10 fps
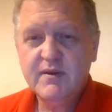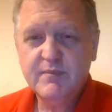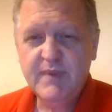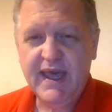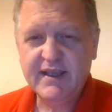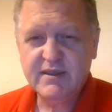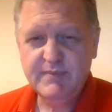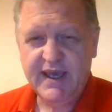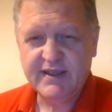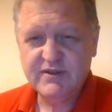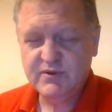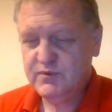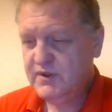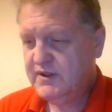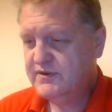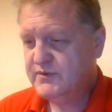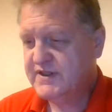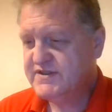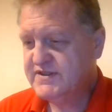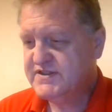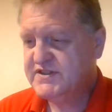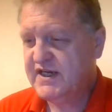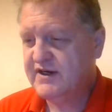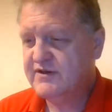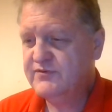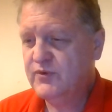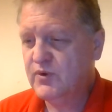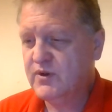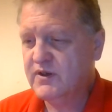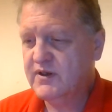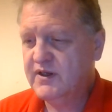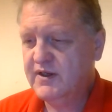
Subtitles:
back to the rest of this chart for